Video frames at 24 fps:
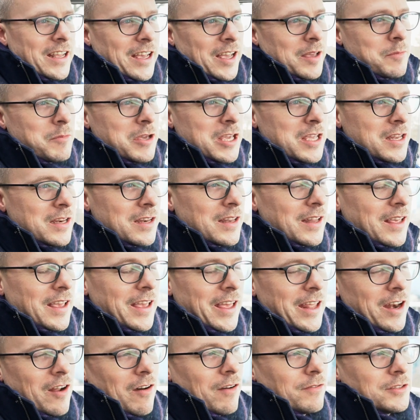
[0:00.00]
I mean,
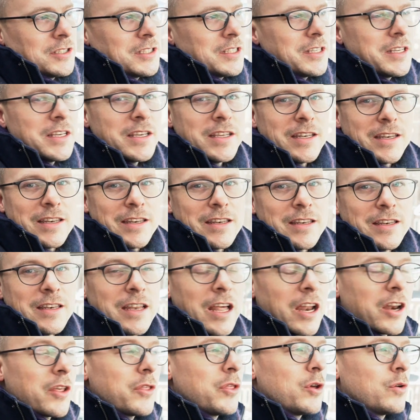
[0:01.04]
and obviously
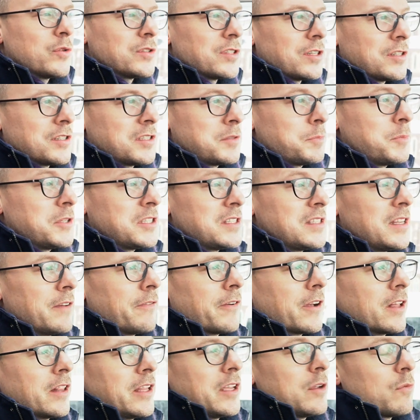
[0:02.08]
none of those are
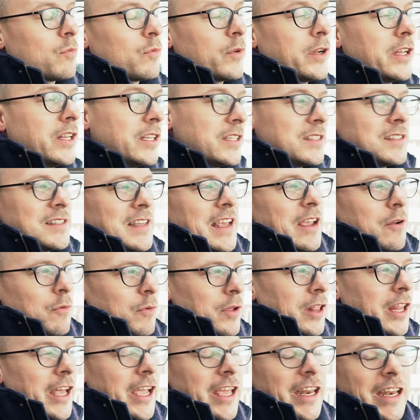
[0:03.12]
specifically real estate
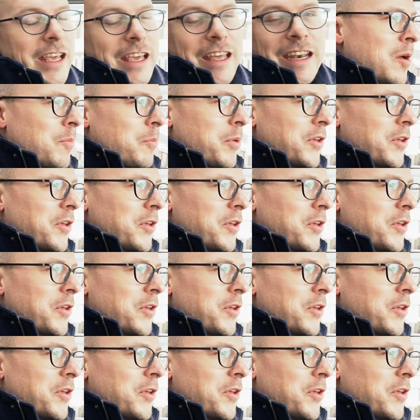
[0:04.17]
related,